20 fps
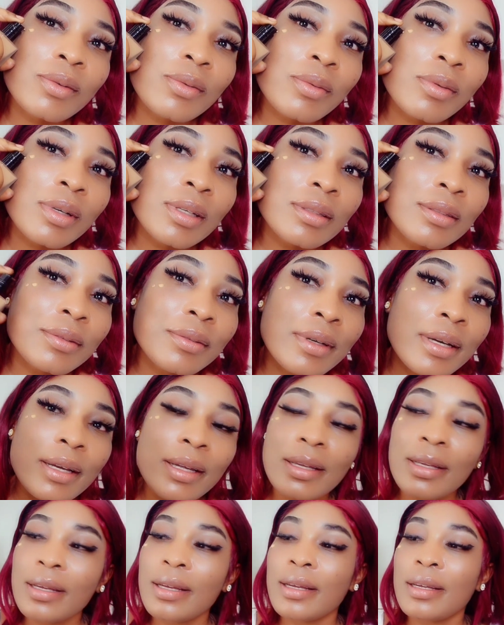One right
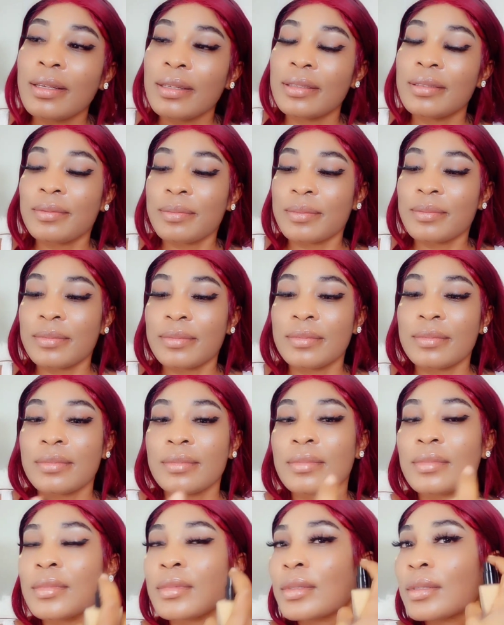here
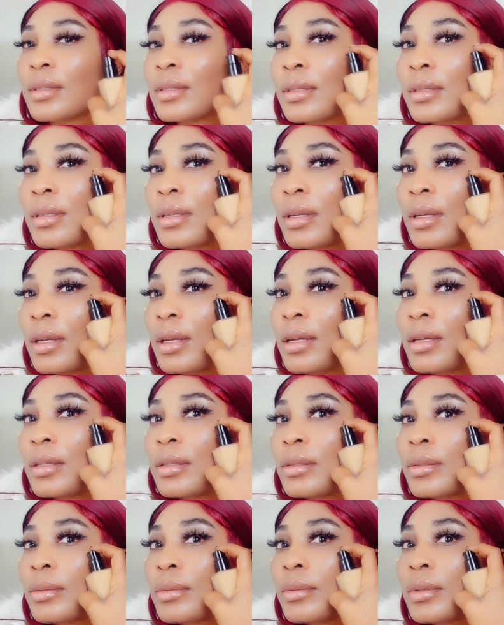
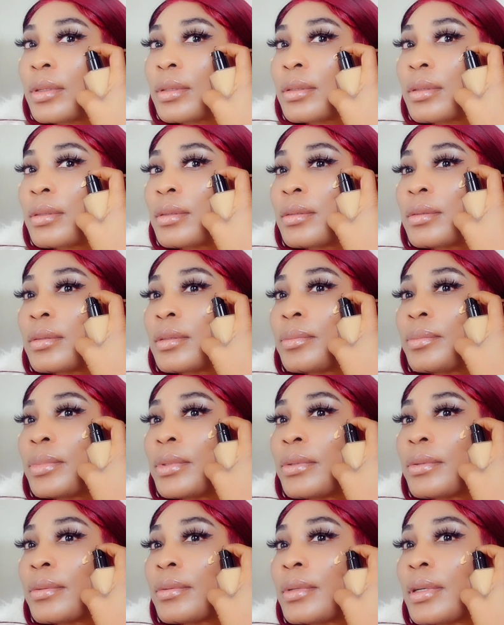and one going to
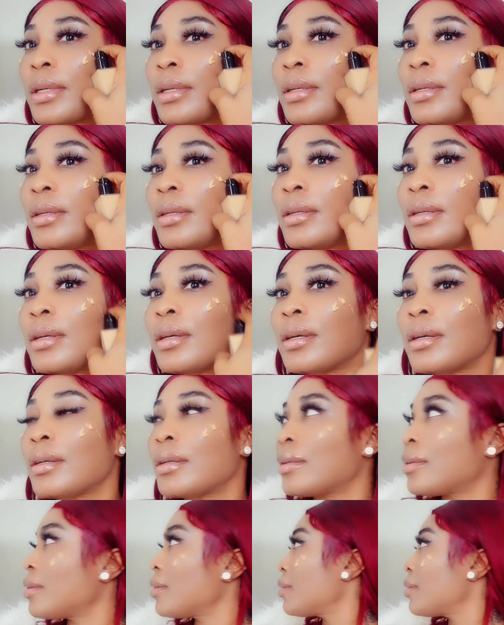be right here.